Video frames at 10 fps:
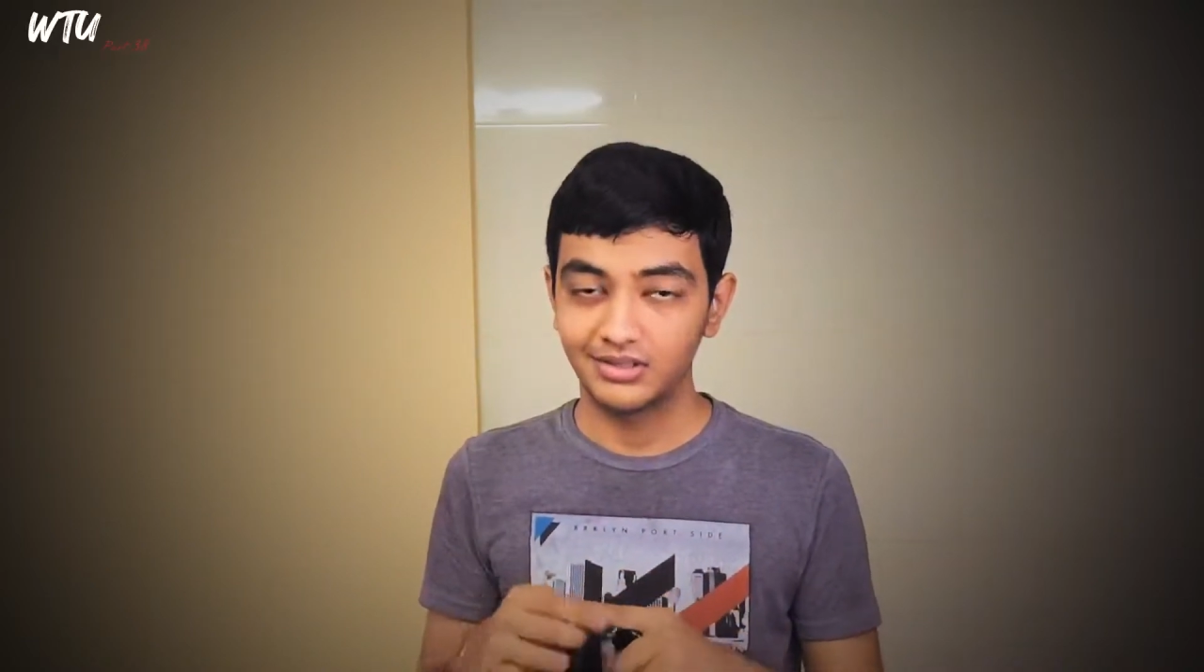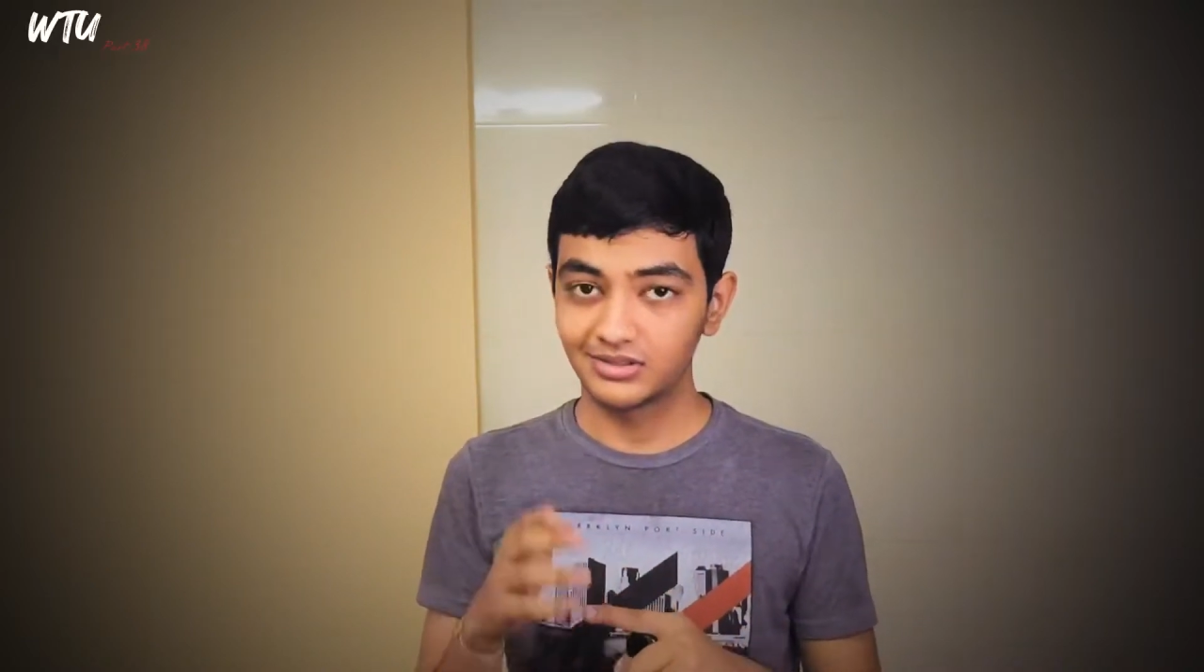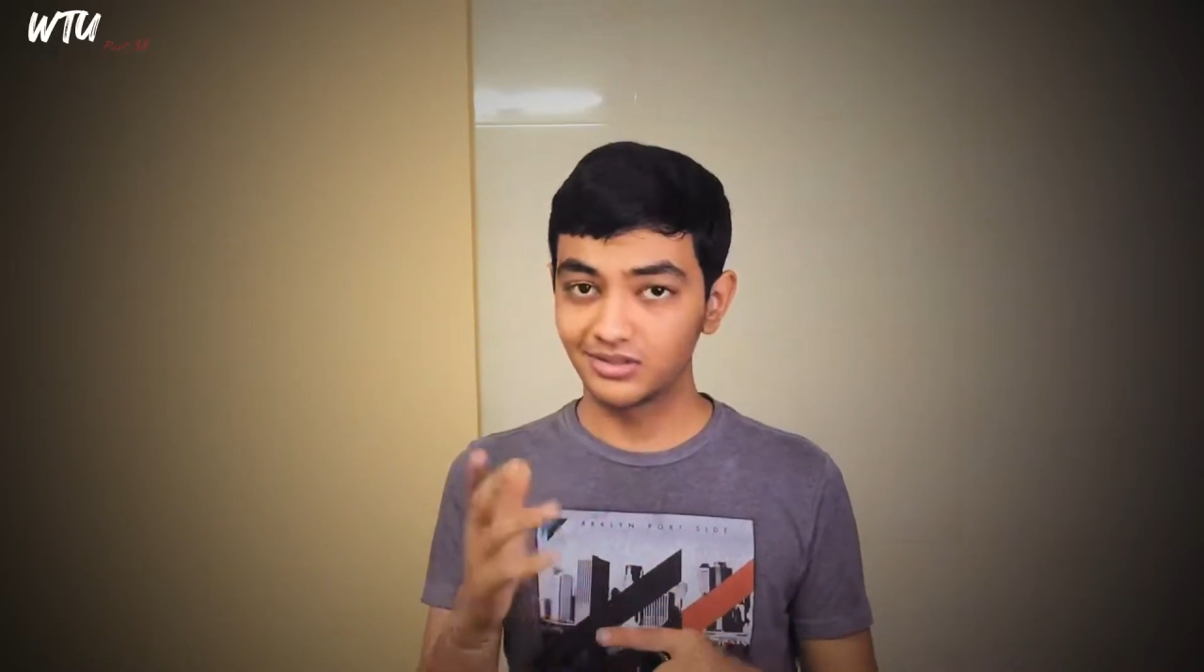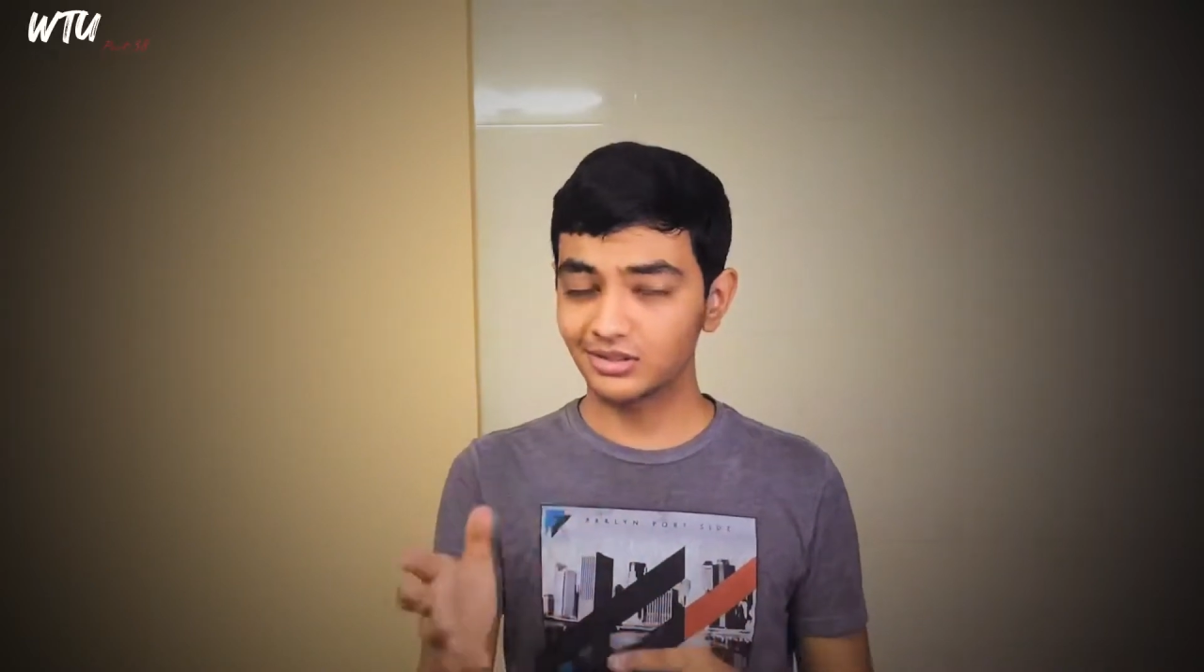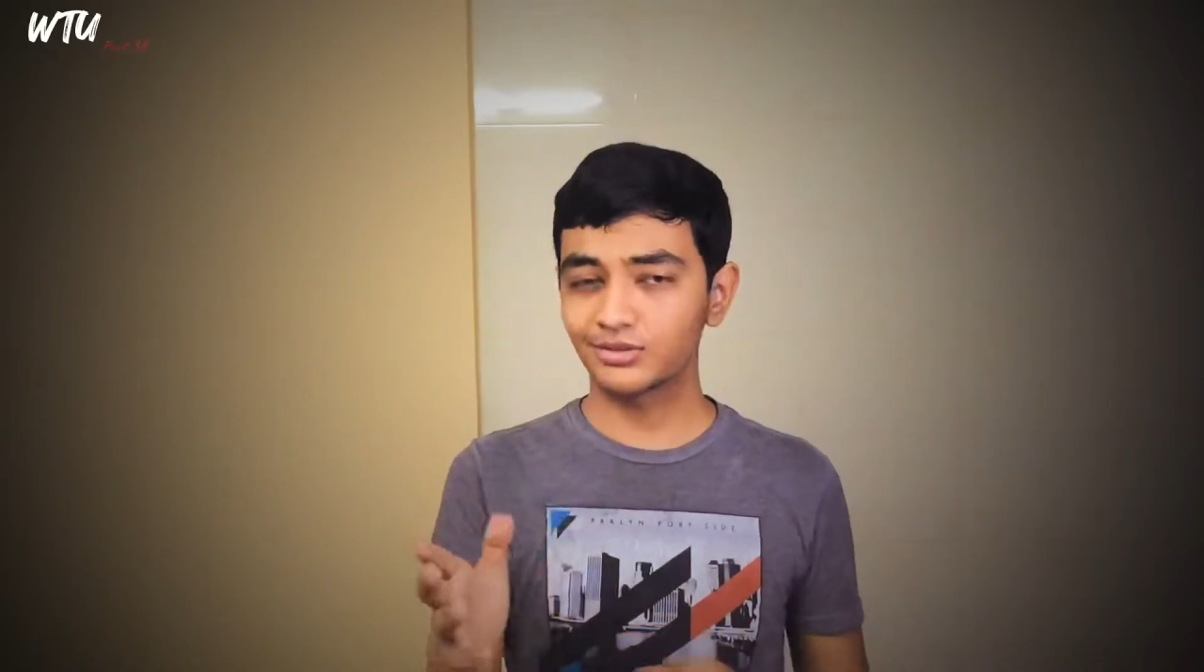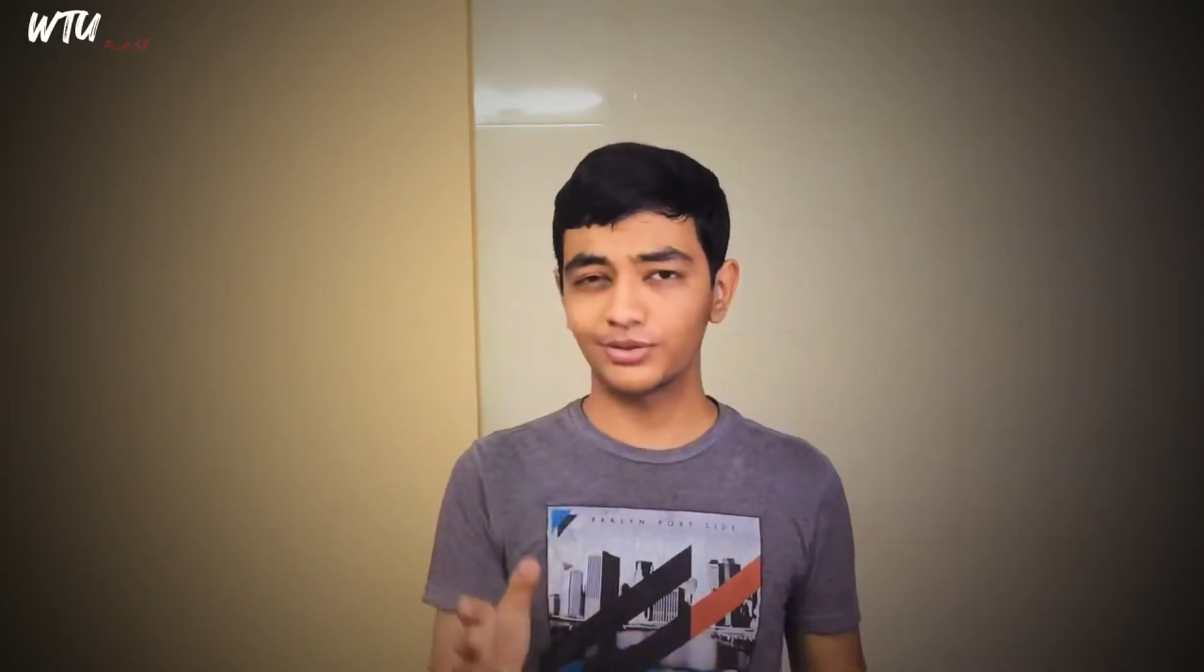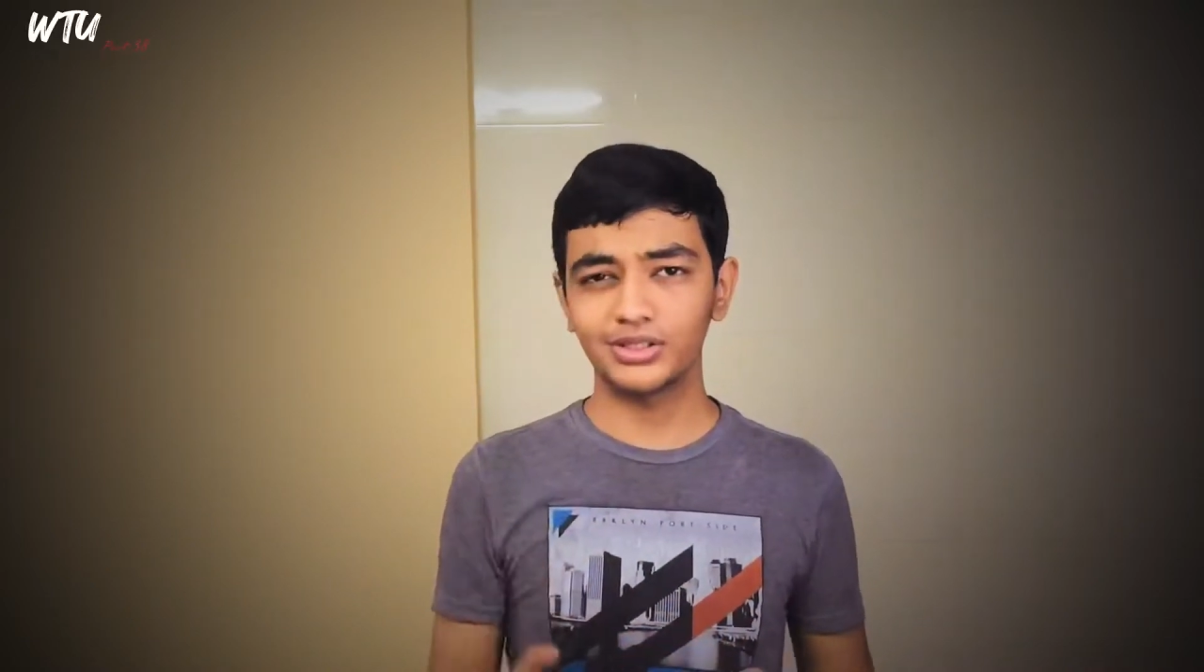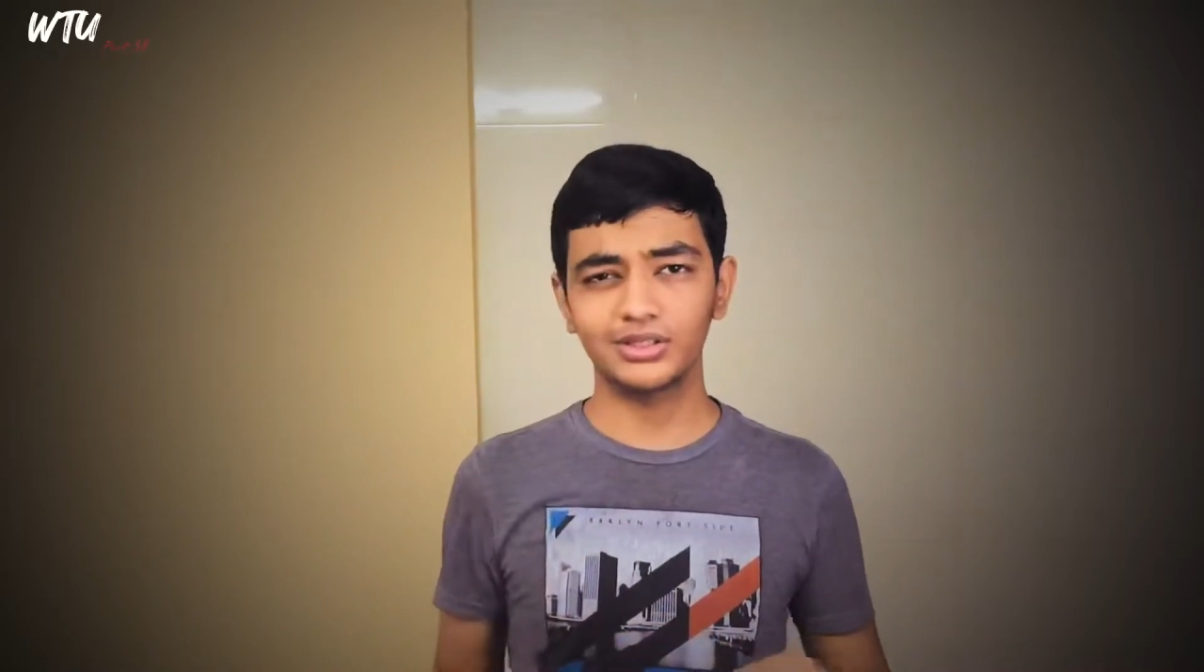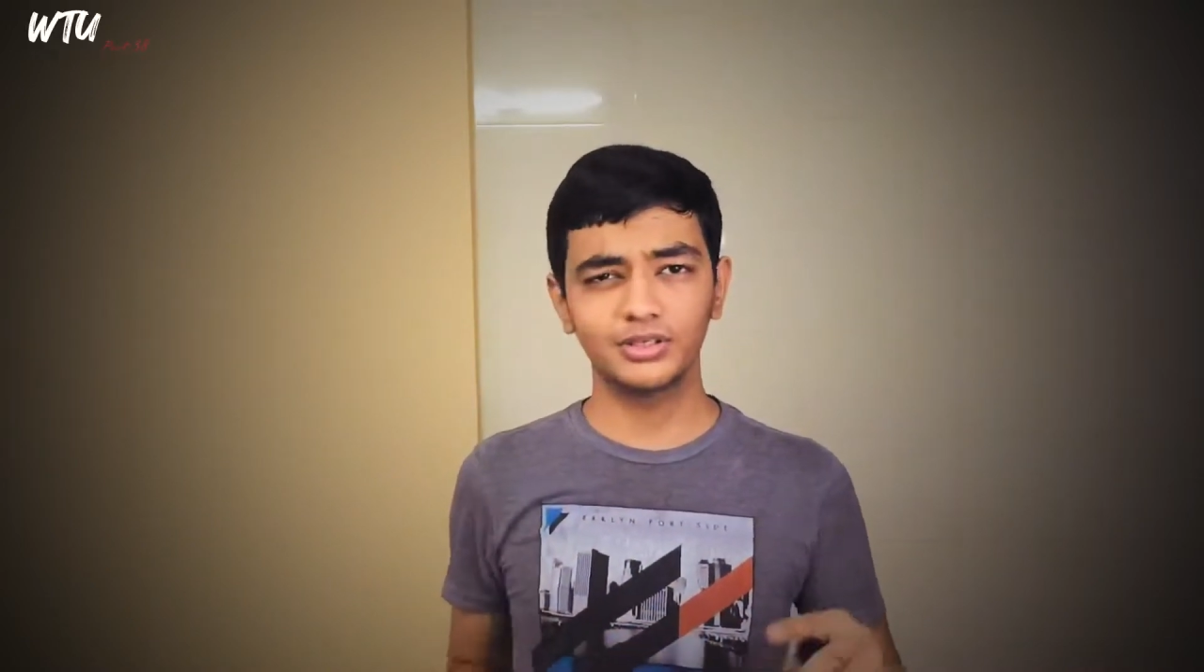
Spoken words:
This is crazy.